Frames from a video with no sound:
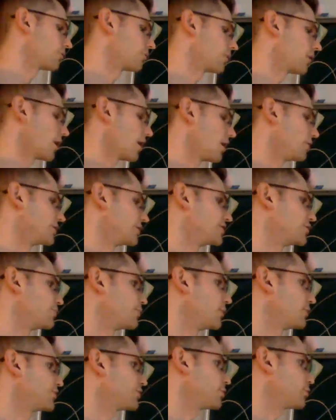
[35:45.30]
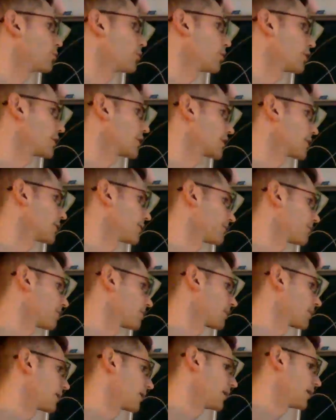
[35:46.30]
it's supposed to work,
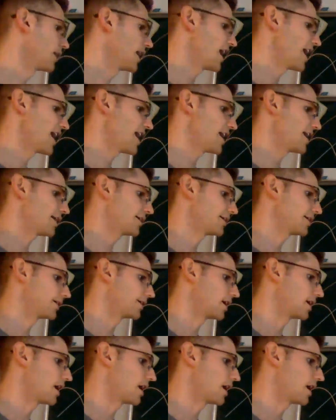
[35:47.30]
and